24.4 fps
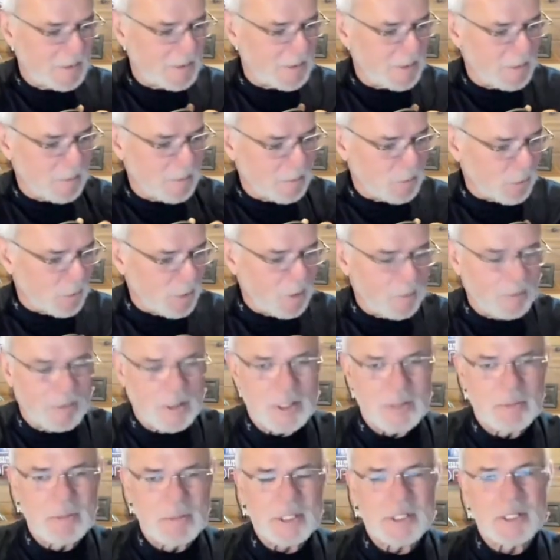
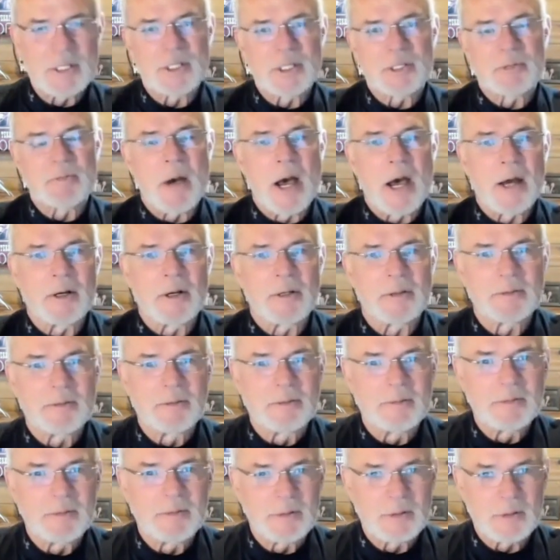previous business model
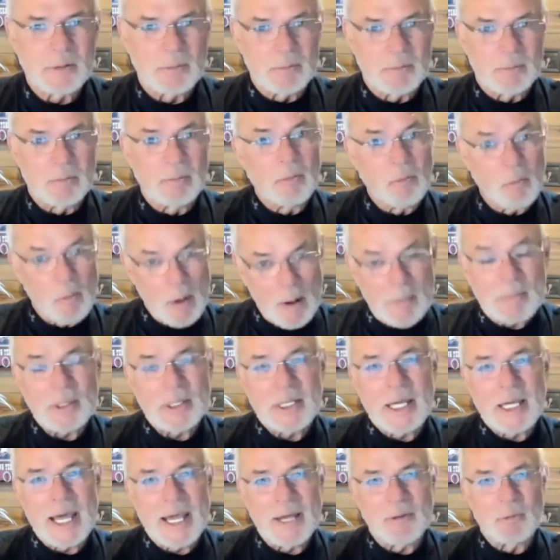to
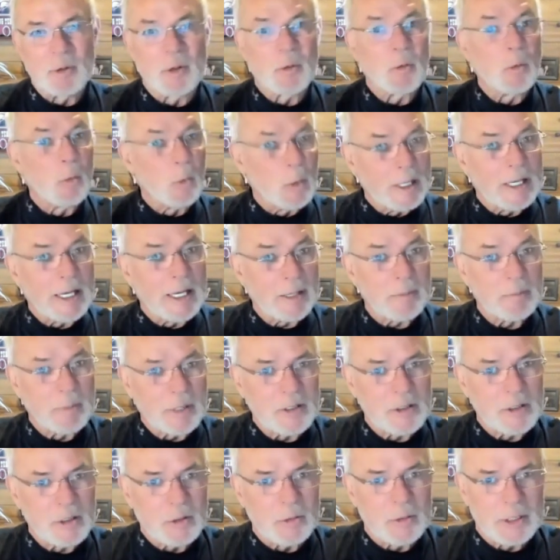replicate what we had
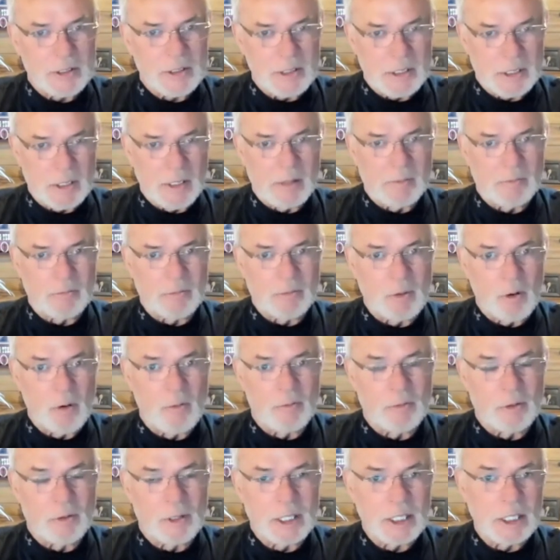been doing to him for
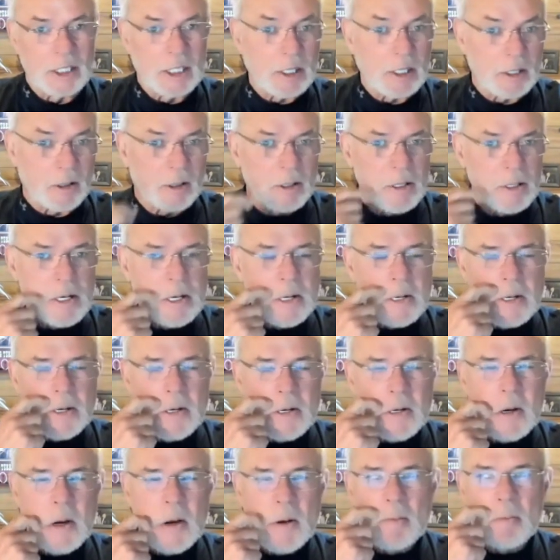over a year
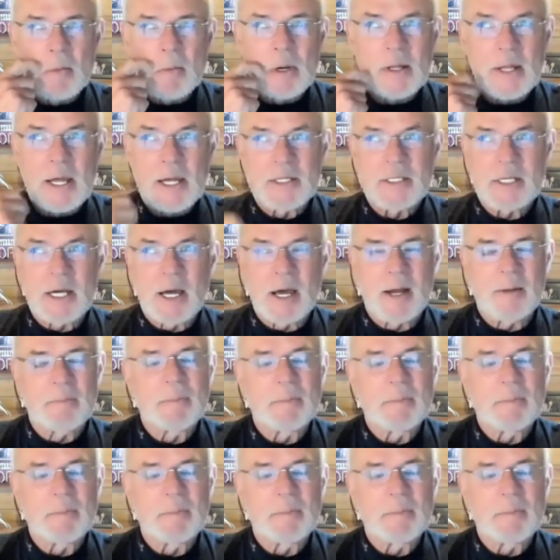by that time.